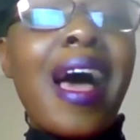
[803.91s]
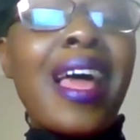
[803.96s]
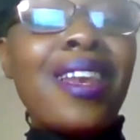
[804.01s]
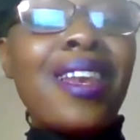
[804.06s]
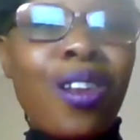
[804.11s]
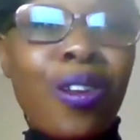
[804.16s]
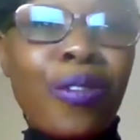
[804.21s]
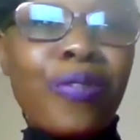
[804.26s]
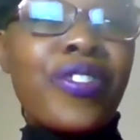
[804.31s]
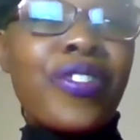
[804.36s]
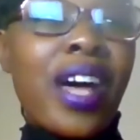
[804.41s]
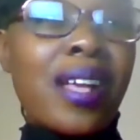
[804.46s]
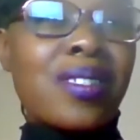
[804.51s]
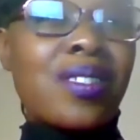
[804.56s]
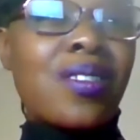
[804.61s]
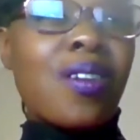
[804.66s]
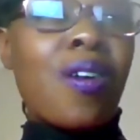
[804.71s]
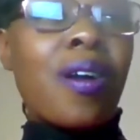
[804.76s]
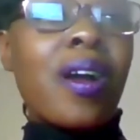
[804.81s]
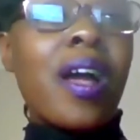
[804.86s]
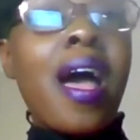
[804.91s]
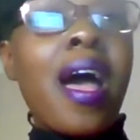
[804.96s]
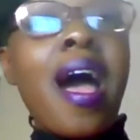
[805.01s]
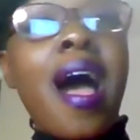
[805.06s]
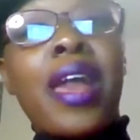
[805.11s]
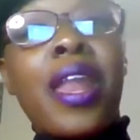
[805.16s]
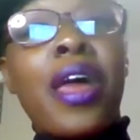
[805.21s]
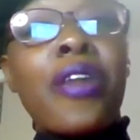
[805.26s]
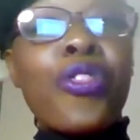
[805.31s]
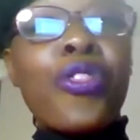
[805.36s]
I loved that song,
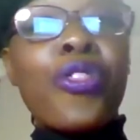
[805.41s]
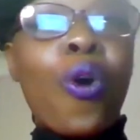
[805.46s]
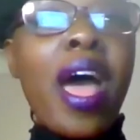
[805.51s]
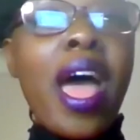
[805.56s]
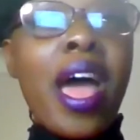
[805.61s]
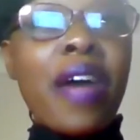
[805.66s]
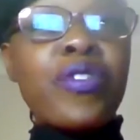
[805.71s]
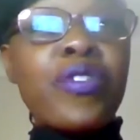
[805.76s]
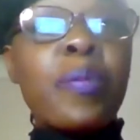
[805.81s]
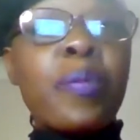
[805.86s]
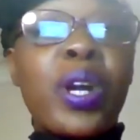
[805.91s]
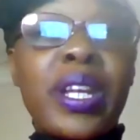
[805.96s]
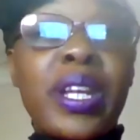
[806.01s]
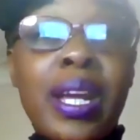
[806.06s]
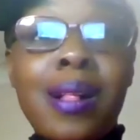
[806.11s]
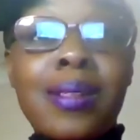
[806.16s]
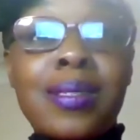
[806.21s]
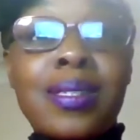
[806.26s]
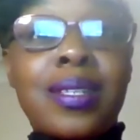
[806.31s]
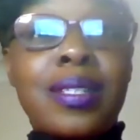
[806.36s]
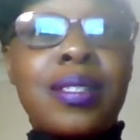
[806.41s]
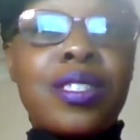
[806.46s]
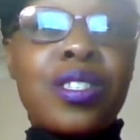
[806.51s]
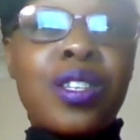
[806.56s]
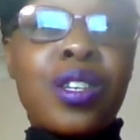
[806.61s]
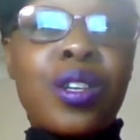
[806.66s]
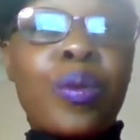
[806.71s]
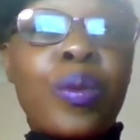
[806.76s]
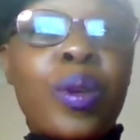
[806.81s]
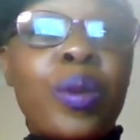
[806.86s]
and I thought everybody else
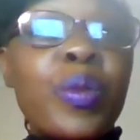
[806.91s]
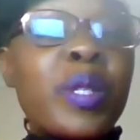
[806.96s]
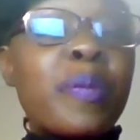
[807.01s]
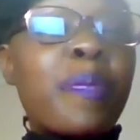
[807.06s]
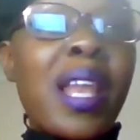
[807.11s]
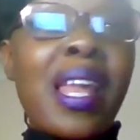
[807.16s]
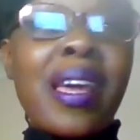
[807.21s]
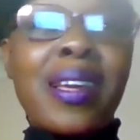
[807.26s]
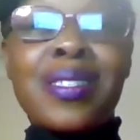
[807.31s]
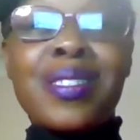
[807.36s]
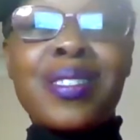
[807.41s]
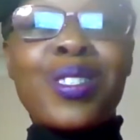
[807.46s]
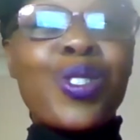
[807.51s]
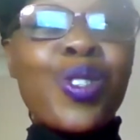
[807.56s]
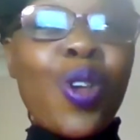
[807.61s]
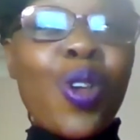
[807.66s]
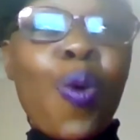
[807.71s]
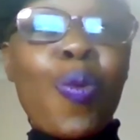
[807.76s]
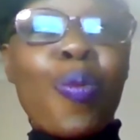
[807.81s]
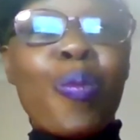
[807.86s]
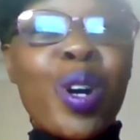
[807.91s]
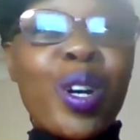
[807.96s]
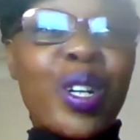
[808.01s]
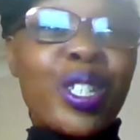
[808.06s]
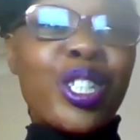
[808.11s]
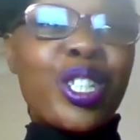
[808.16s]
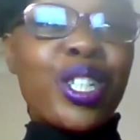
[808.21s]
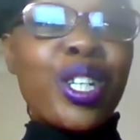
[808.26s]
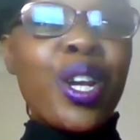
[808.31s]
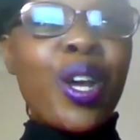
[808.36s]
did too. It was played so
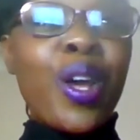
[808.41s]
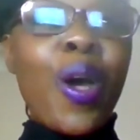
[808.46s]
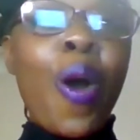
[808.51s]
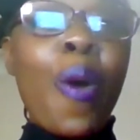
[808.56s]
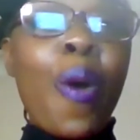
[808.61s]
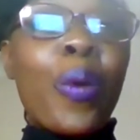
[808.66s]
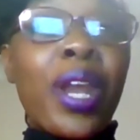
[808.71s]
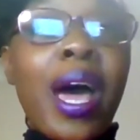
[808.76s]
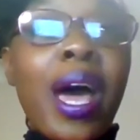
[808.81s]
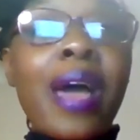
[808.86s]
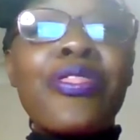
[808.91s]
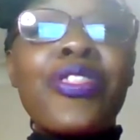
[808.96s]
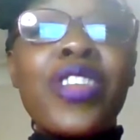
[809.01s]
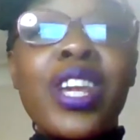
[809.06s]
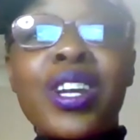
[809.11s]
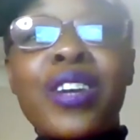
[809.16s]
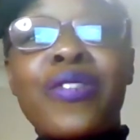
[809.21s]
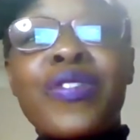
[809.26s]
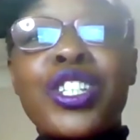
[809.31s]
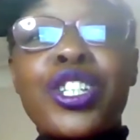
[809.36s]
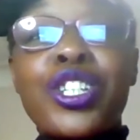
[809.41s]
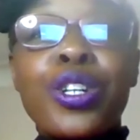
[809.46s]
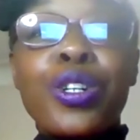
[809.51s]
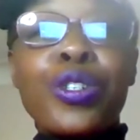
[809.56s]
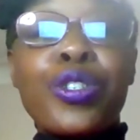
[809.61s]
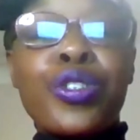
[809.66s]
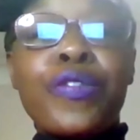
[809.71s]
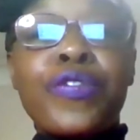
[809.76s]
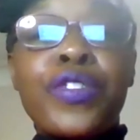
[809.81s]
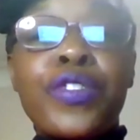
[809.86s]
much. When I think of the
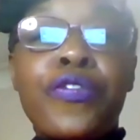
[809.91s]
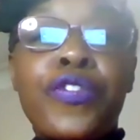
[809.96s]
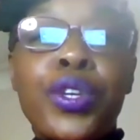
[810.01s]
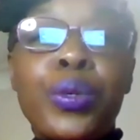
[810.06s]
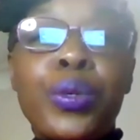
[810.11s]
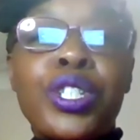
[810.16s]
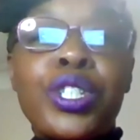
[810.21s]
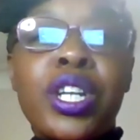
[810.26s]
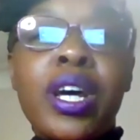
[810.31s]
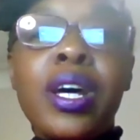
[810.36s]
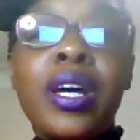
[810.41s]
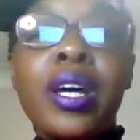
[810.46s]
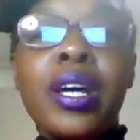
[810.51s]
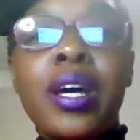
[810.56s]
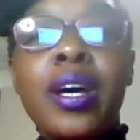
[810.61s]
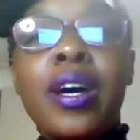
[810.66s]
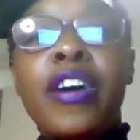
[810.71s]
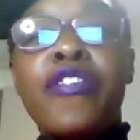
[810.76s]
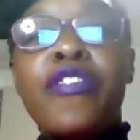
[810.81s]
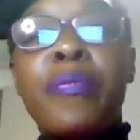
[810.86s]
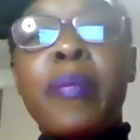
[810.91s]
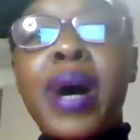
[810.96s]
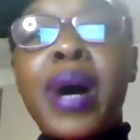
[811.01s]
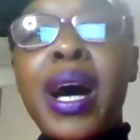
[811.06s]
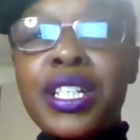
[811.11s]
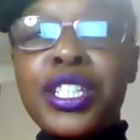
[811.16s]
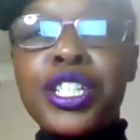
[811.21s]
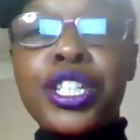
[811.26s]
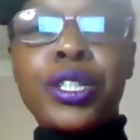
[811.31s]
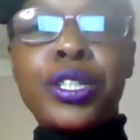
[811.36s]
children of the future, of
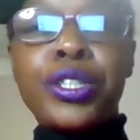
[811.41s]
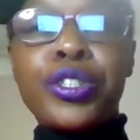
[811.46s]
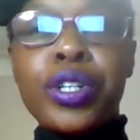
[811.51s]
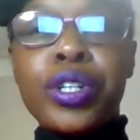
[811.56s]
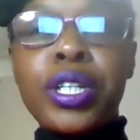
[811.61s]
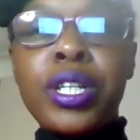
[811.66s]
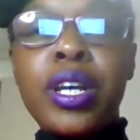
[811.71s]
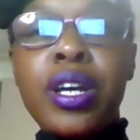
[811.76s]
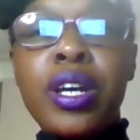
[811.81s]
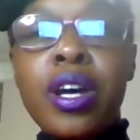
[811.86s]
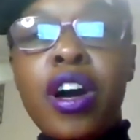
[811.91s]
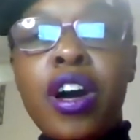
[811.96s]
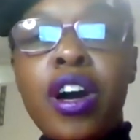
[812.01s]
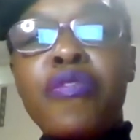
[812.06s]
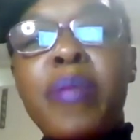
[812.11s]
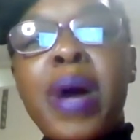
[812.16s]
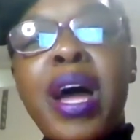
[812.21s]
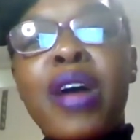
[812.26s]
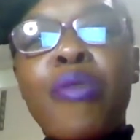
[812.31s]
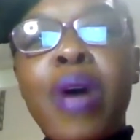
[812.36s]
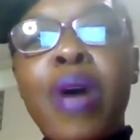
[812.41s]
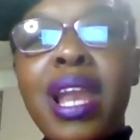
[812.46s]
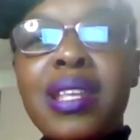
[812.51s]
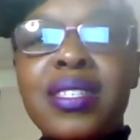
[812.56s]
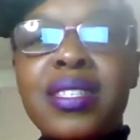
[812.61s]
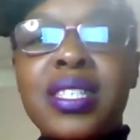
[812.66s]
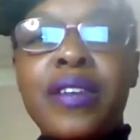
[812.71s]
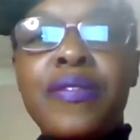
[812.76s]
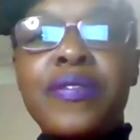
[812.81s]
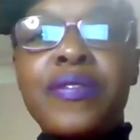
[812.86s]
my children, of my
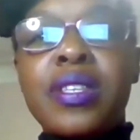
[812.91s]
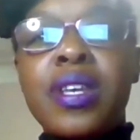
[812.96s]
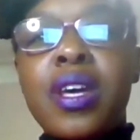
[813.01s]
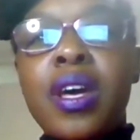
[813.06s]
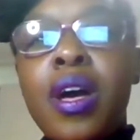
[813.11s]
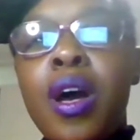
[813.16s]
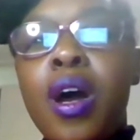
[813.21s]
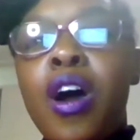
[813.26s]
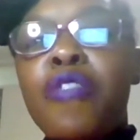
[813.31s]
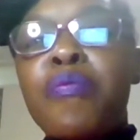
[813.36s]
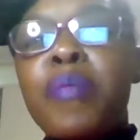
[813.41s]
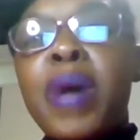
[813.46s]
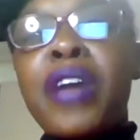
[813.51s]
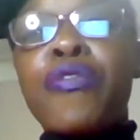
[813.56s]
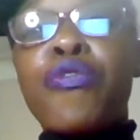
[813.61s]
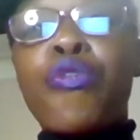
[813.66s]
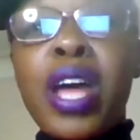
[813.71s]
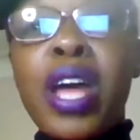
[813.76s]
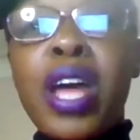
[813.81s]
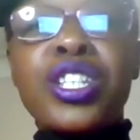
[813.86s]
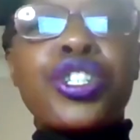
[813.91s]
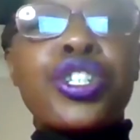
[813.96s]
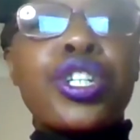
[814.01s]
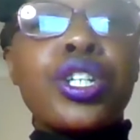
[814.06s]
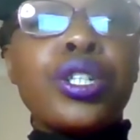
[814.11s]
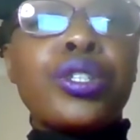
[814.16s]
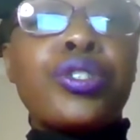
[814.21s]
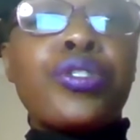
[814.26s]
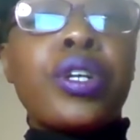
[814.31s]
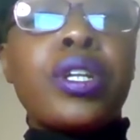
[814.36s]
relatives, of my friends'
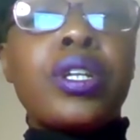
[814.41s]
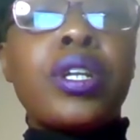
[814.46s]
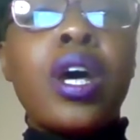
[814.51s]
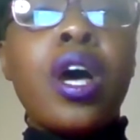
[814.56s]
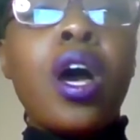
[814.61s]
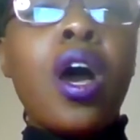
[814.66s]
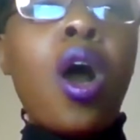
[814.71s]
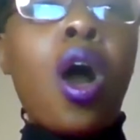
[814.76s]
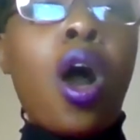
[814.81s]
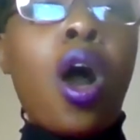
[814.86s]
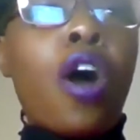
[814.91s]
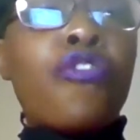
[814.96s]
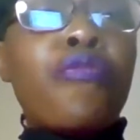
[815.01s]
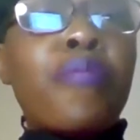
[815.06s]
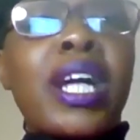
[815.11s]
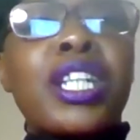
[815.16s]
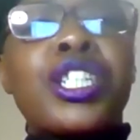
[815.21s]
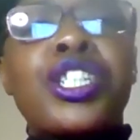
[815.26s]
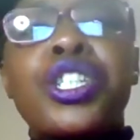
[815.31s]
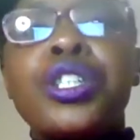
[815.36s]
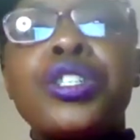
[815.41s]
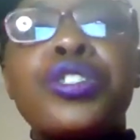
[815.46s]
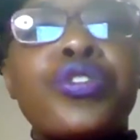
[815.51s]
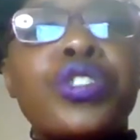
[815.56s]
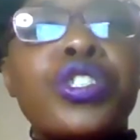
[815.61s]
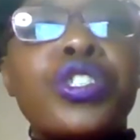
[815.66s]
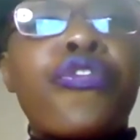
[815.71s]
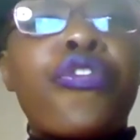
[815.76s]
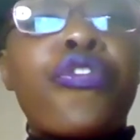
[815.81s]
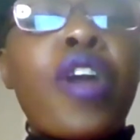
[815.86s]
children, of my
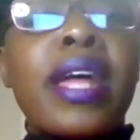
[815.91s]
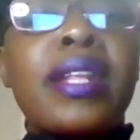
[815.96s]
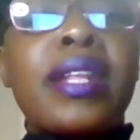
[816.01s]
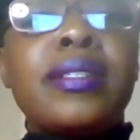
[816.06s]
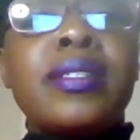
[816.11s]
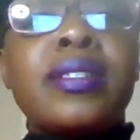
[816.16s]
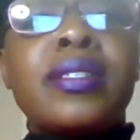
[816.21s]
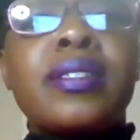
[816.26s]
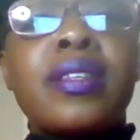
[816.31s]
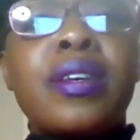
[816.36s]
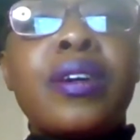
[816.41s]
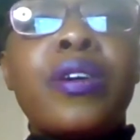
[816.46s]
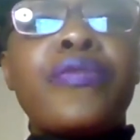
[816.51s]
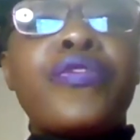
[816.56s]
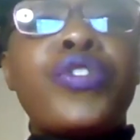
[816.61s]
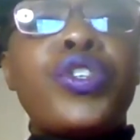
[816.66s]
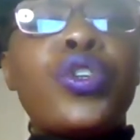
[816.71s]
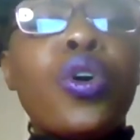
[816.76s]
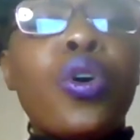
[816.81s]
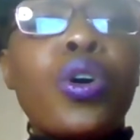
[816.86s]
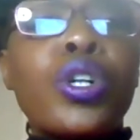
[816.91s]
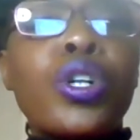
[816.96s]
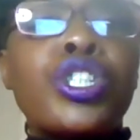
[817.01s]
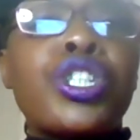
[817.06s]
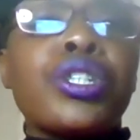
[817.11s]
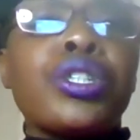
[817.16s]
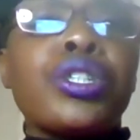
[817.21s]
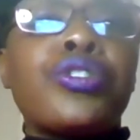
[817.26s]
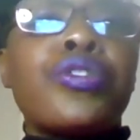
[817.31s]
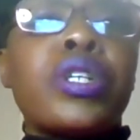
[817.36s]
children's friends, of your
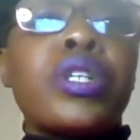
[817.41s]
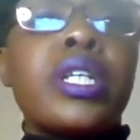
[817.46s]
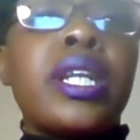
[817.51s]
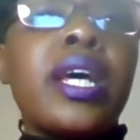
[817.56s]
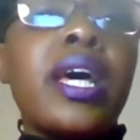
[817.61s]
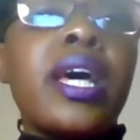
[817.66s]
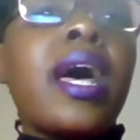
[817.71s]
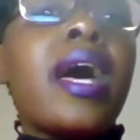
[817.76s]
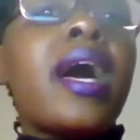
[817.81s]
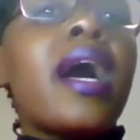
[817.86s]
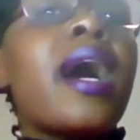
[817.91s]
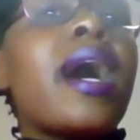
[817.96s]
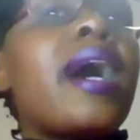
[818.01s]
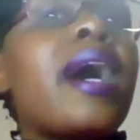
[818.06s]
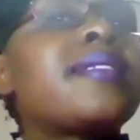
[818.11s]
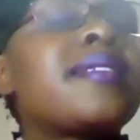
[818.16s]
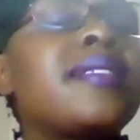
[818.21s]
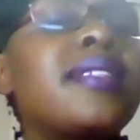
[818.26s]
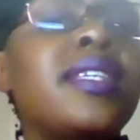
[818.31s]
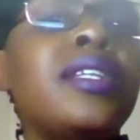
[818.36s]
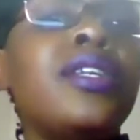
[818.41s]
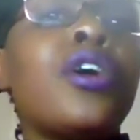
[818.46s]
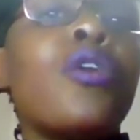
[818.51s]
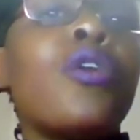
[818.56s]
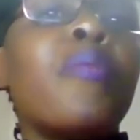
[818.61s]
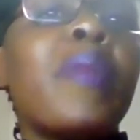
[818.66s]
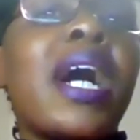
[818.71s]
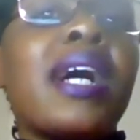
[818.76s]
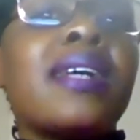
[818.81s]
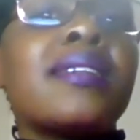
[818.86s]
children, I see
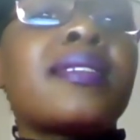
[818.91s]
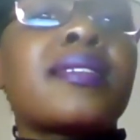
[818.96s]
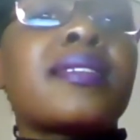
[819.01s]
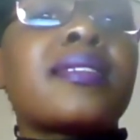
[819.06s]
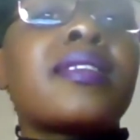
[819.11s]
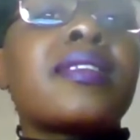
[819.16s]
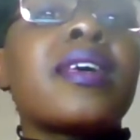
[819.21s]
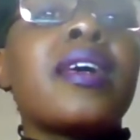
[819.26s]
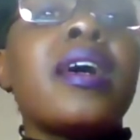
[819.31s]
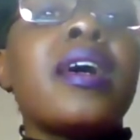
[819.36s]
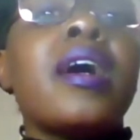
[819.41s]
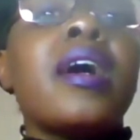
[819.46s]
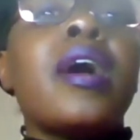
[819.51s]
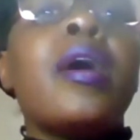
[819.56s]
no masks.